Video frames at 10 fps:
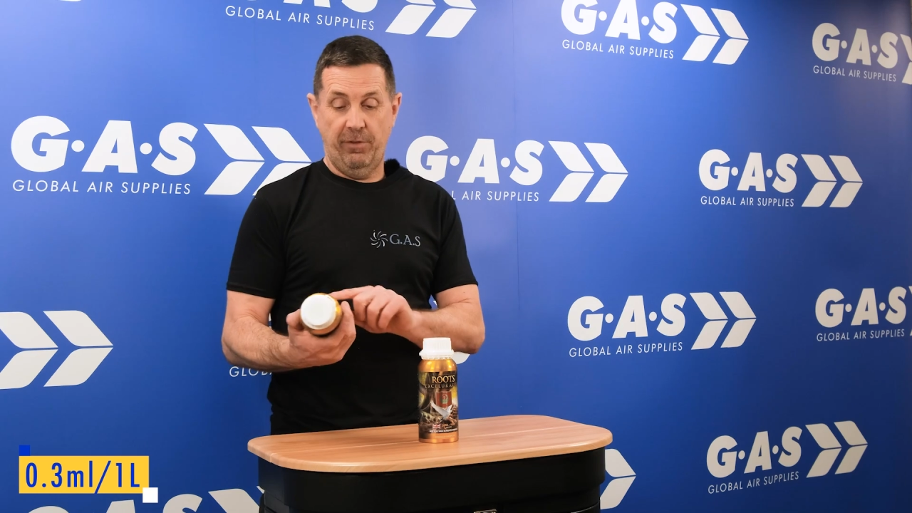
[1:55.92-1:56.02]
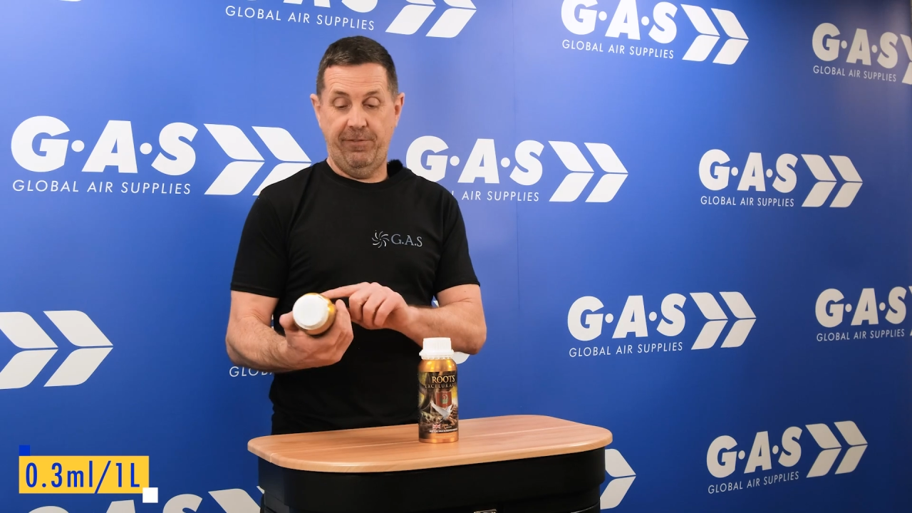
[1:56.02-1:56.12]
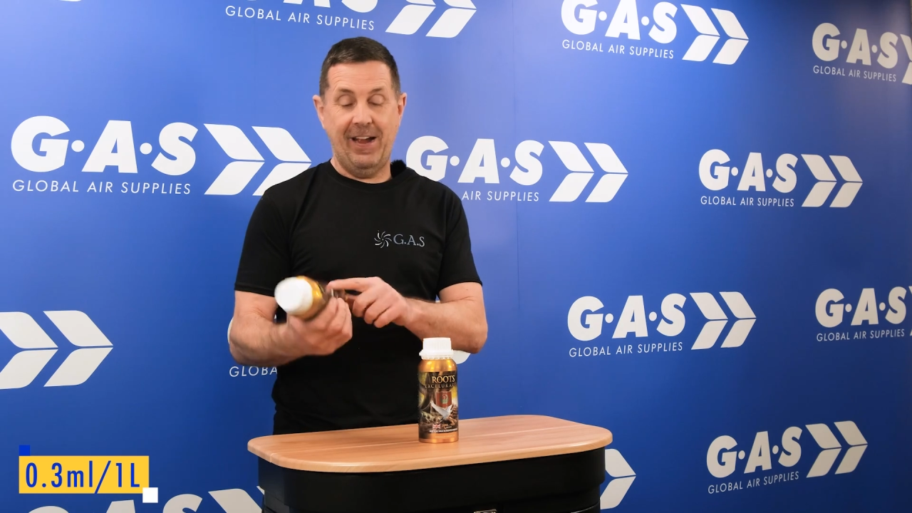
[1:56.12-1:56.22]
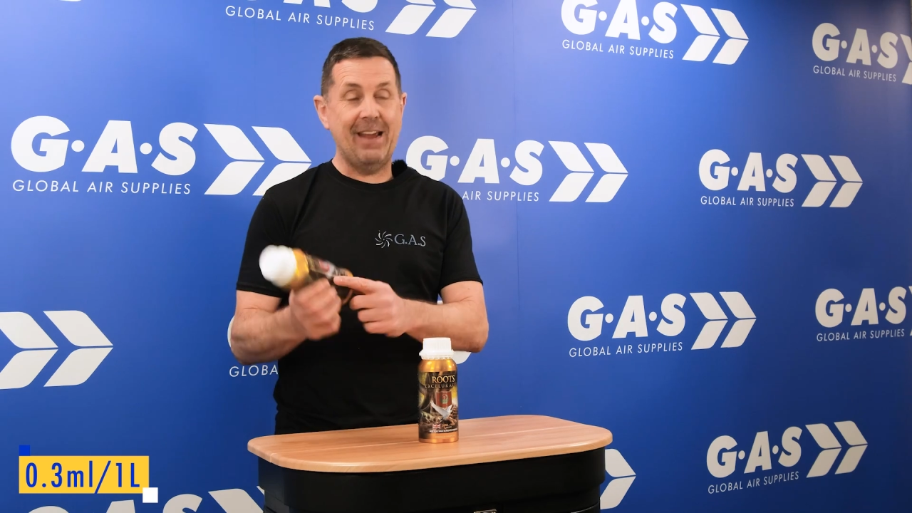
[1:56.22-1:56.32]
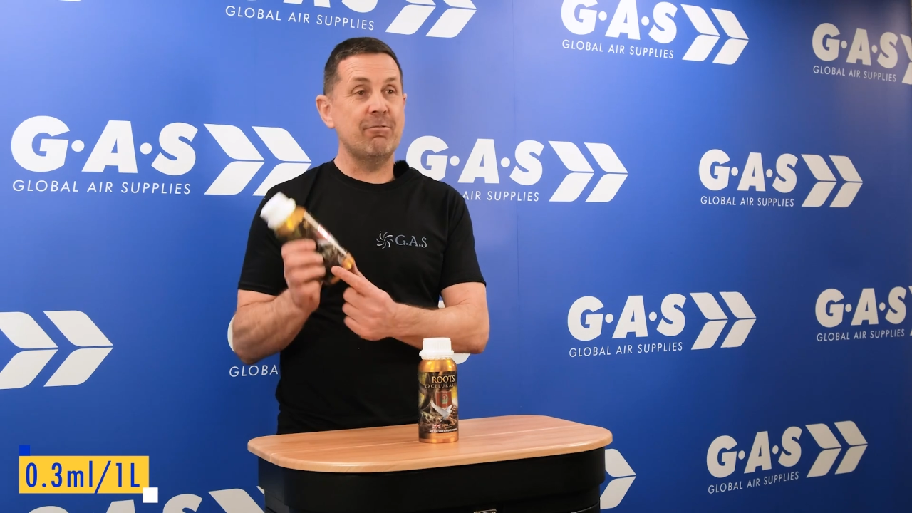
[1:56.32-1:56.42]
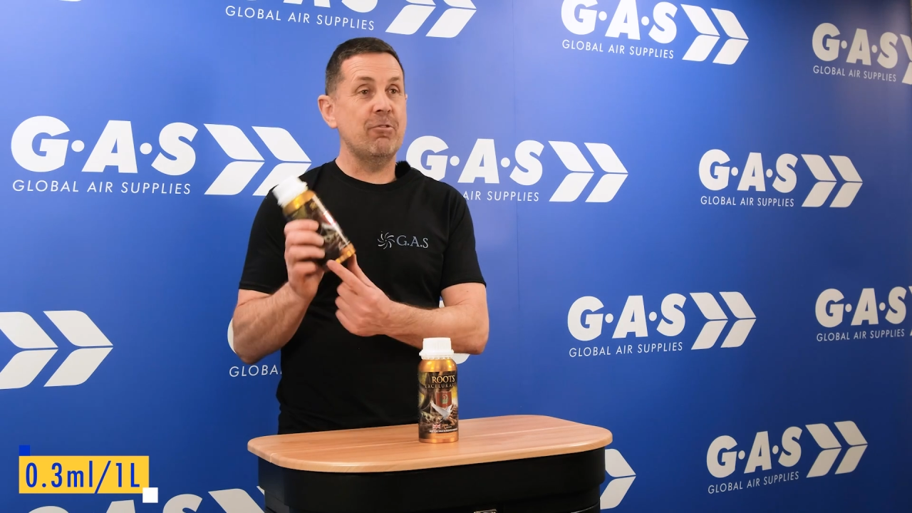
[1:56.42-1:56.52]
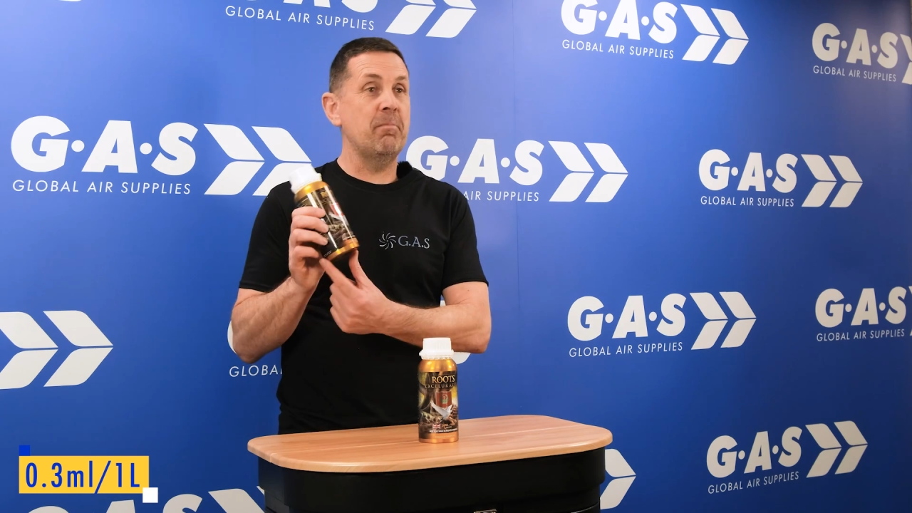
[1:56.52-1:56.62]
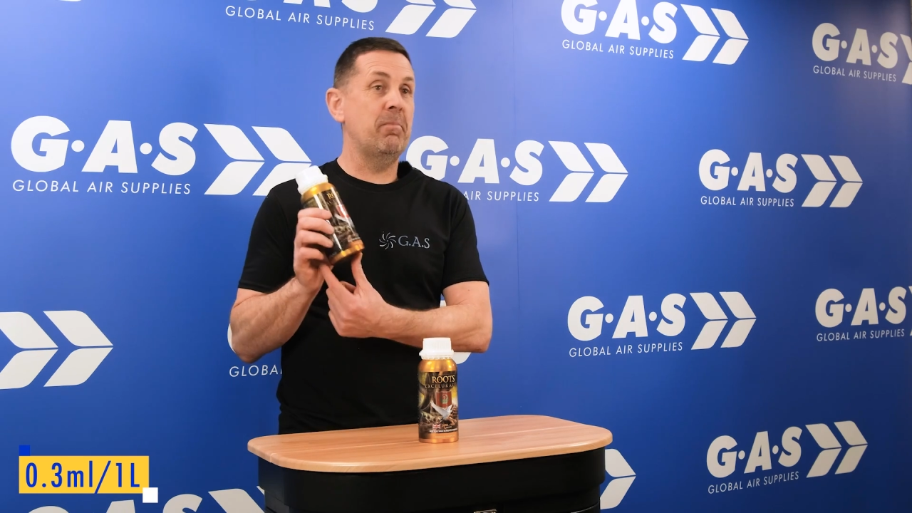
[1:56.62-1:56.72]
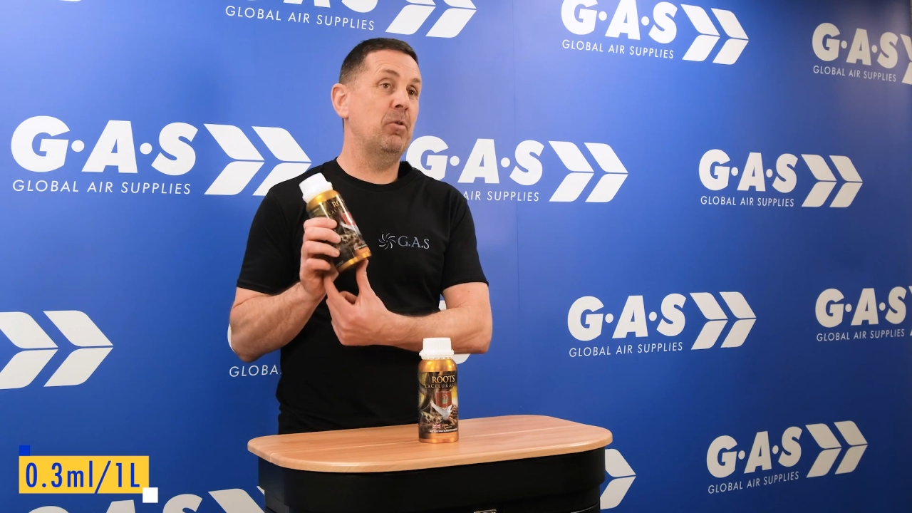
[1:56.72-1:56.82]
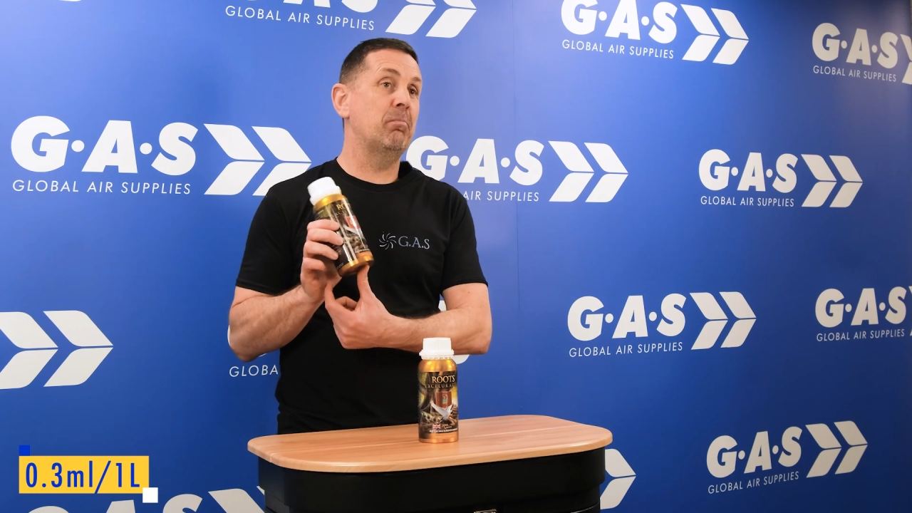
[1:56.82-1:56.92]
a
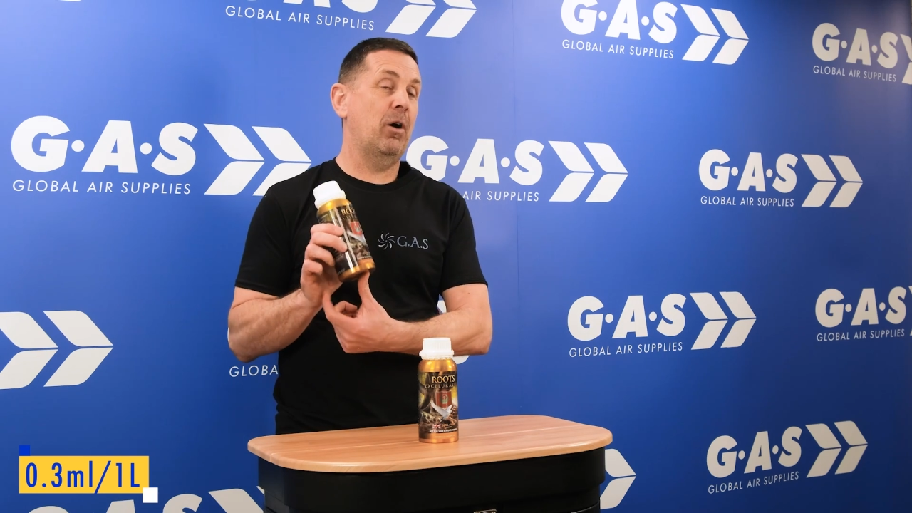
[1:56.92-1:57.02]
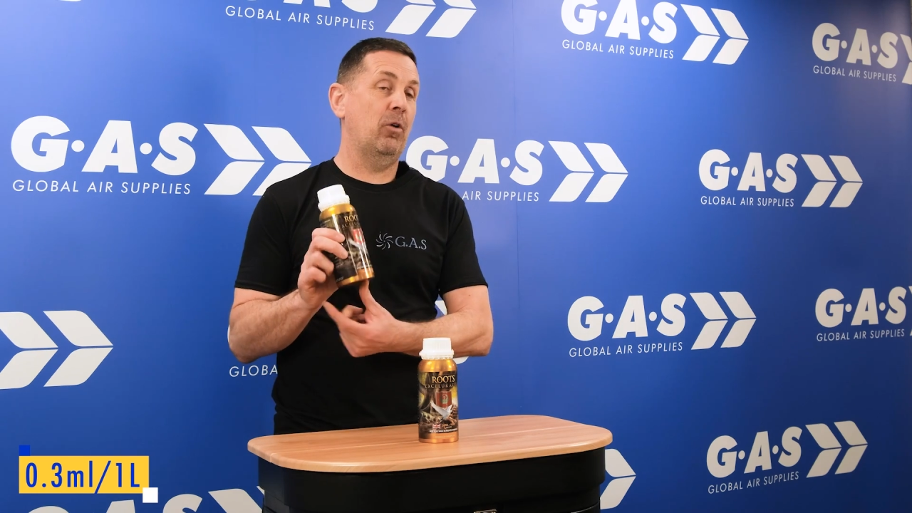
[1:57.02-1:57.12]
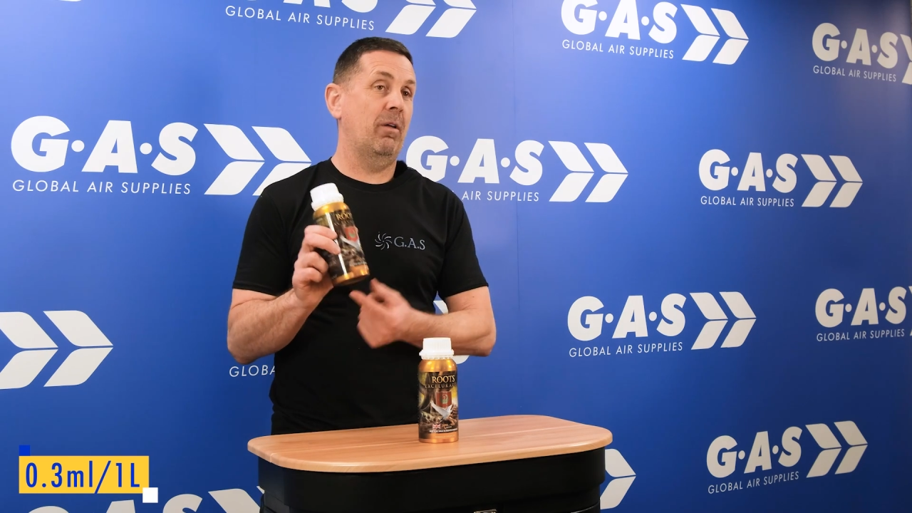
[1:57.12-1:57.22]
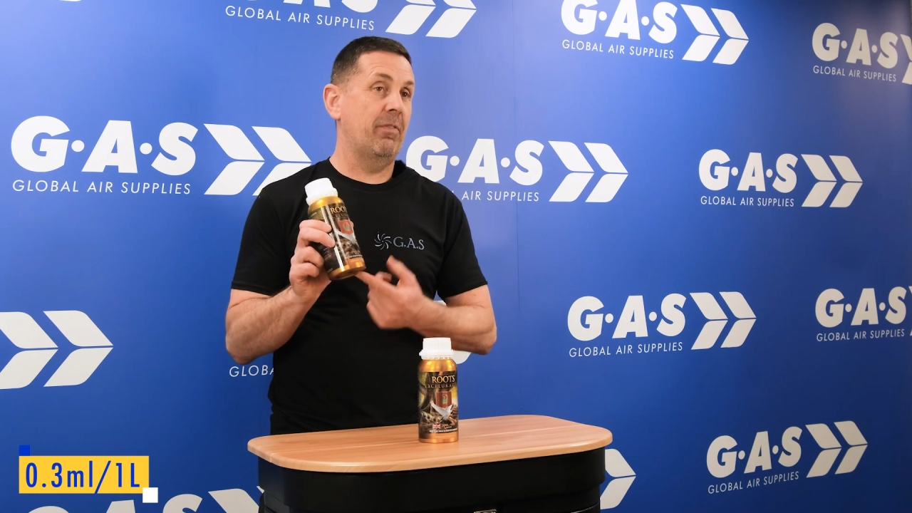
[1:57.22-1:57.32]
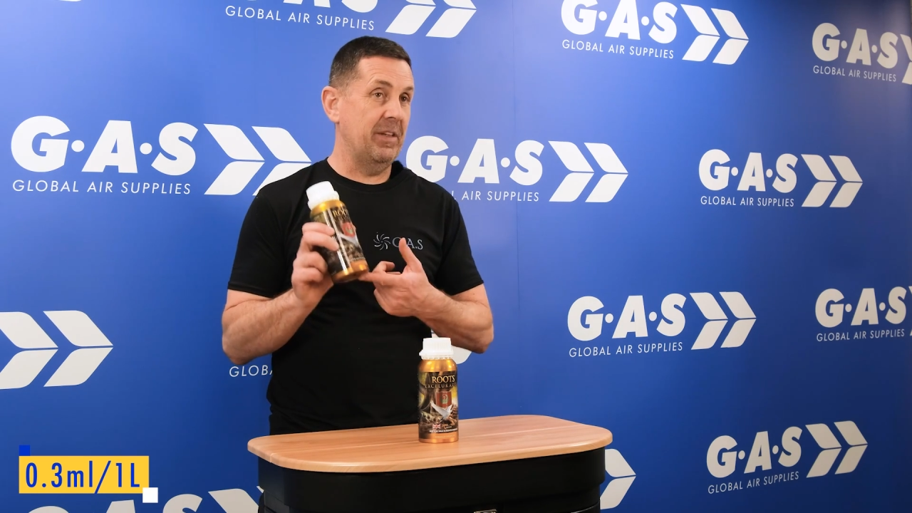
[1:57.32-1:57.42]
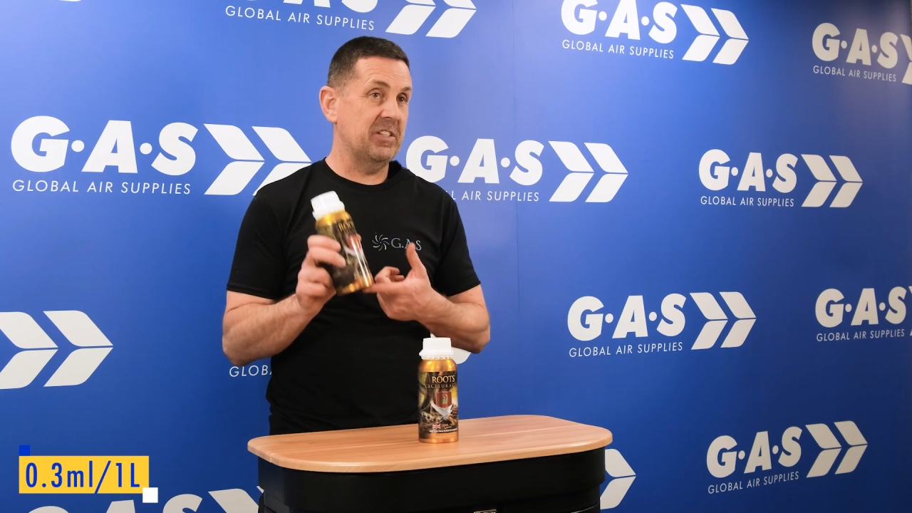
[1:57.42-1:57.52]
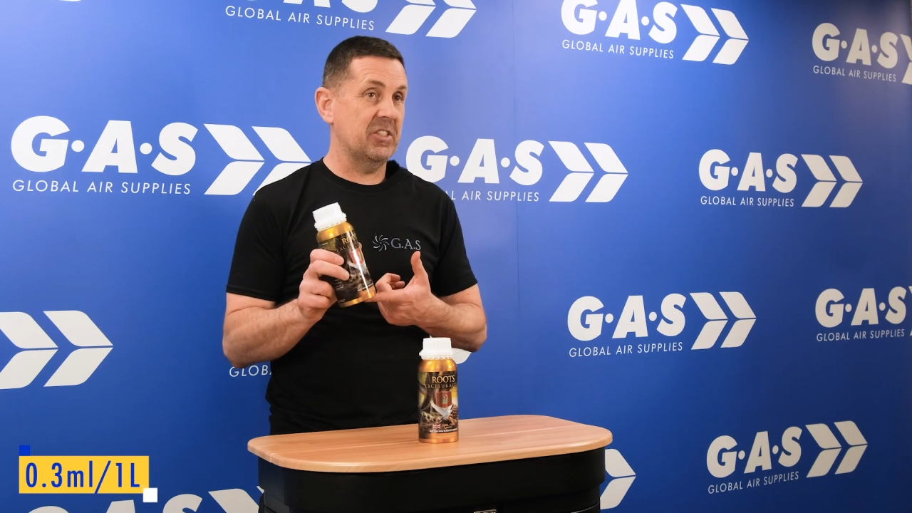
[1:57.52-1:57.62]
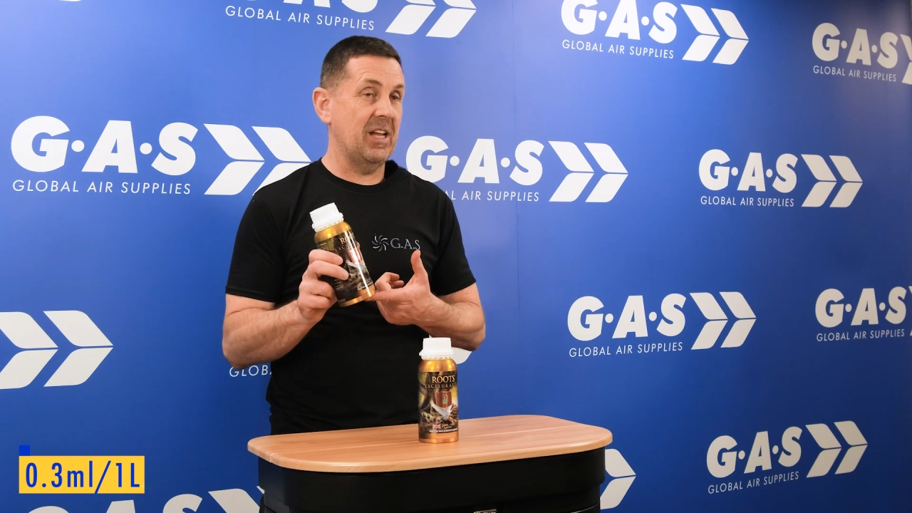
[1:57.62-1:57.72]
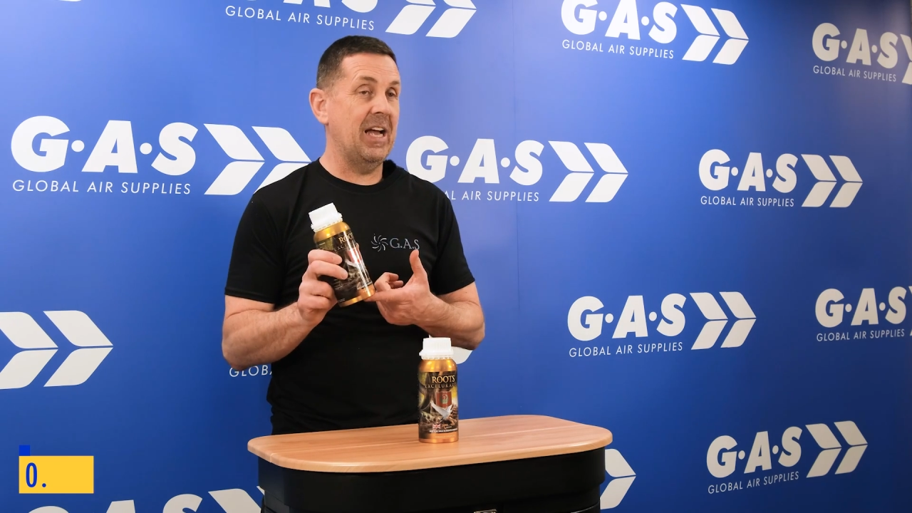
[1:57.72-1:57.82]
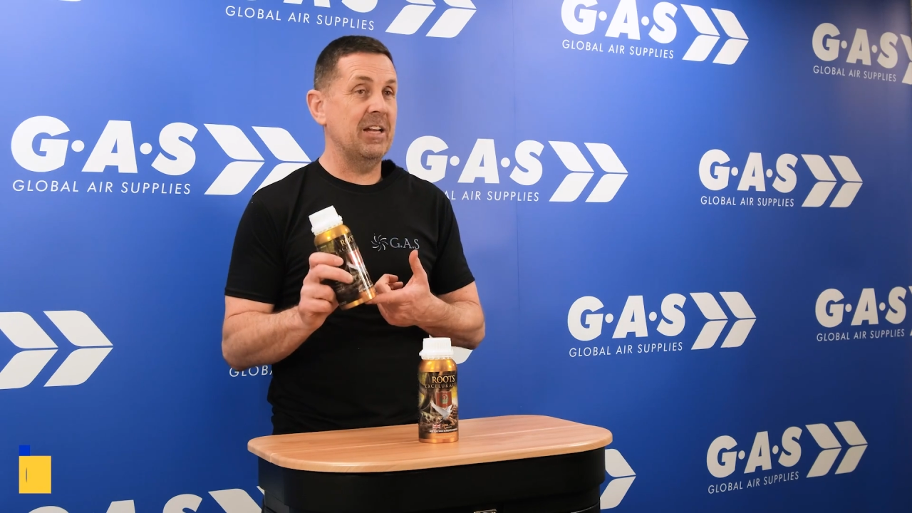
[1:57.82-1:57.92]
500 ml bottle of this
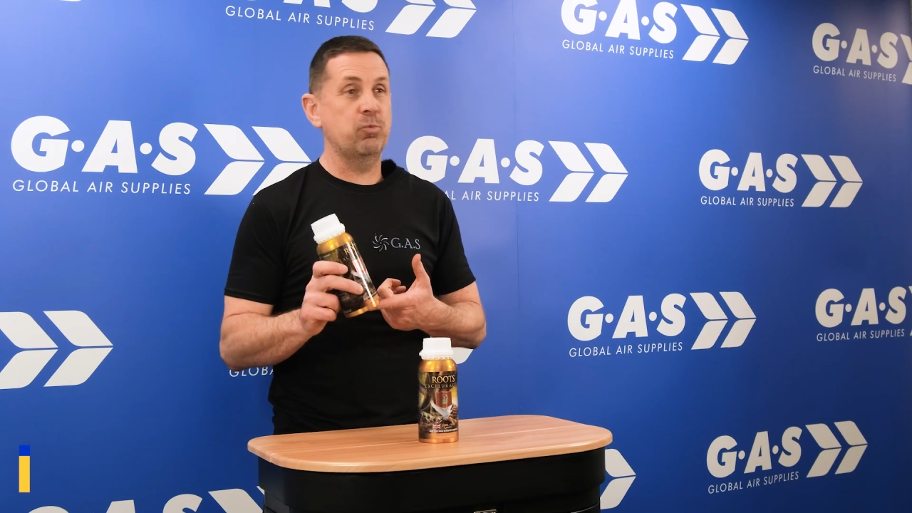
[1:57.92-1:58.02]
size